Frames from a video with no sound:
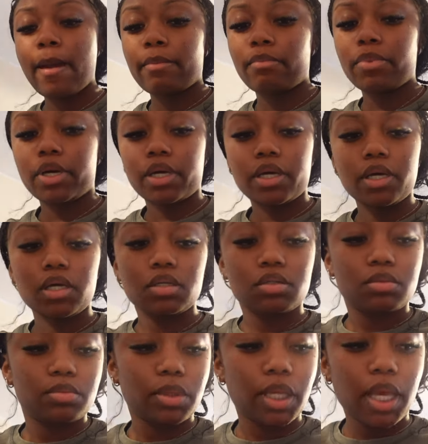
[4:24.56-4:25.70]
but
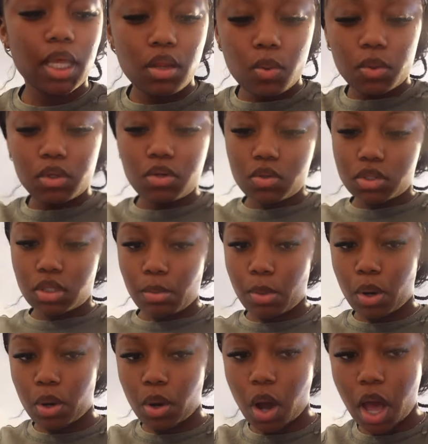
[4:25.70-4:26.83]
Kayla wanna go to the
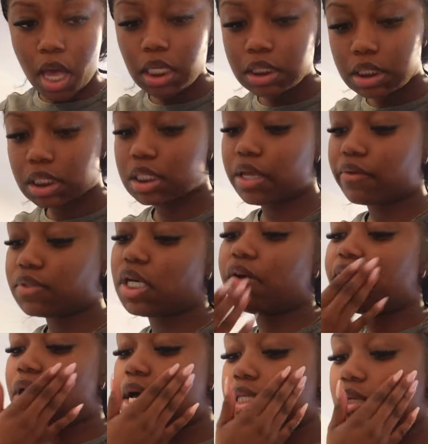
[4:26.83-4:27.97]
mall to see if she can
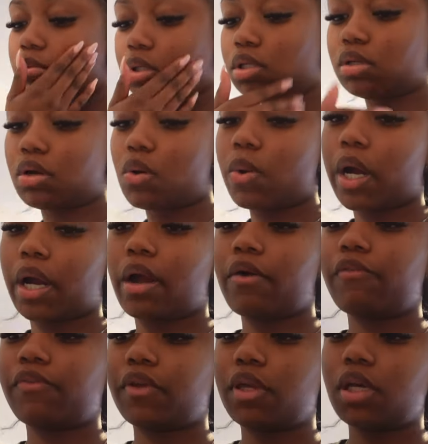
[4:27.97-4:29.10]
find something to go wear our
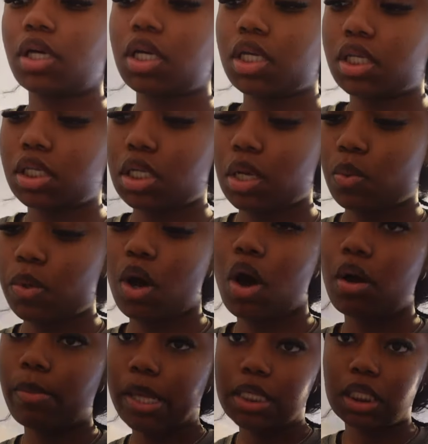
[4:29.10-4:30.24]
outfit, because we all
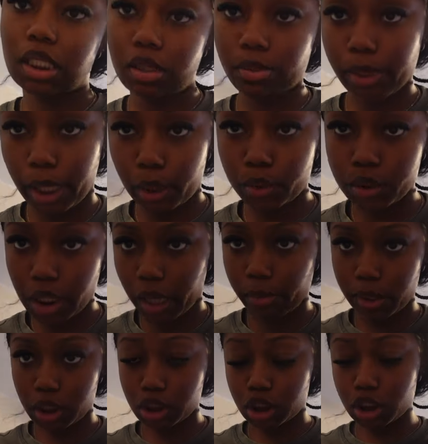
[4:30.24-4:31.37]
basically plan on taking
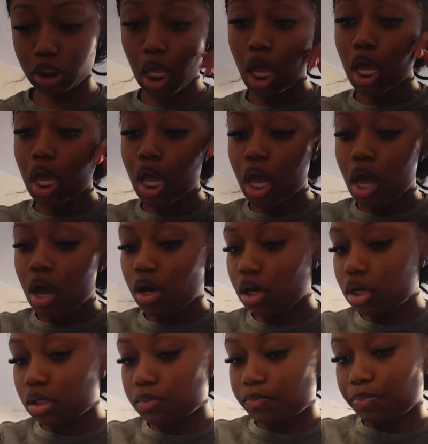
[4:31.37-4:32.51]
pictures. So
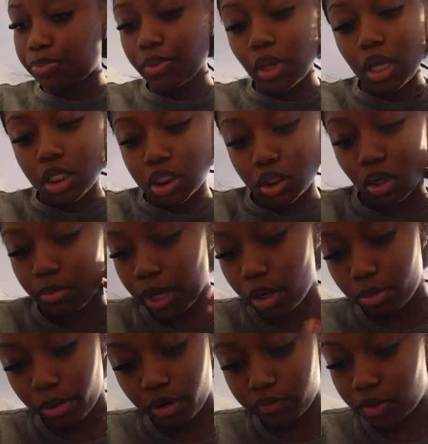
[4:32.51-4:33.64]
I'm gonna
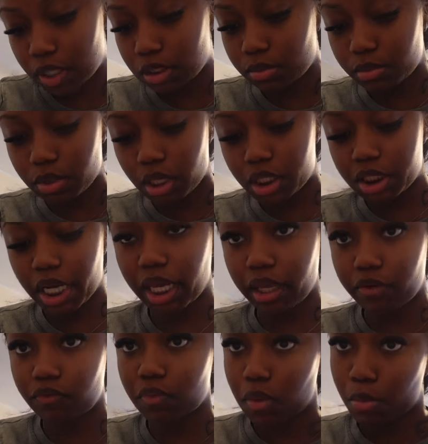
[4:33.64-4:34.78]
help her find a jacket
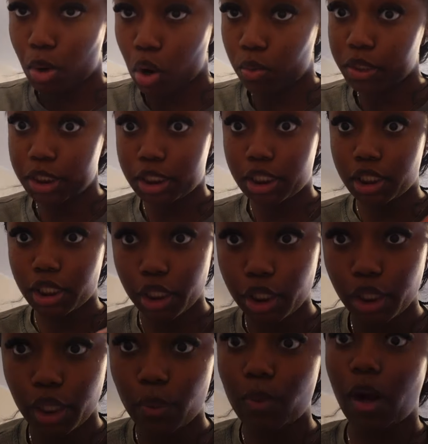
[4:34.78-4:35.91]
from the mall, which is
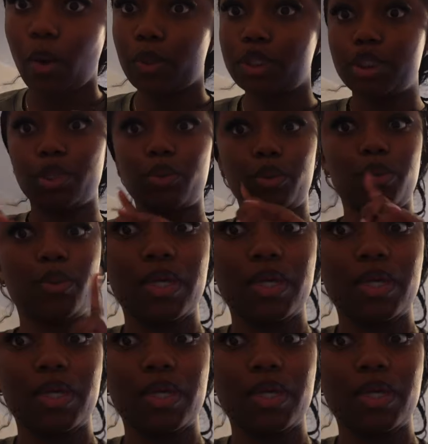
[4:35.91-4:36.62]
literally what I want to go to